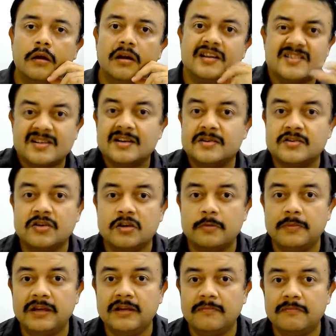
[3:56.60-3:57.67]
It's considered to
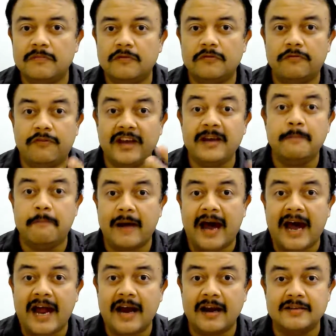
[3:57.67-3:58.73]
be very
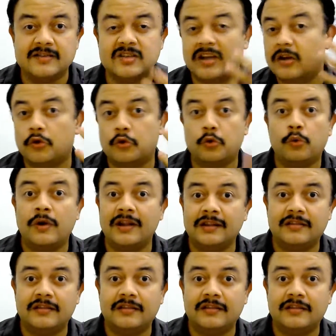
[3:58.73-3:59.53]
bad. It's a cruel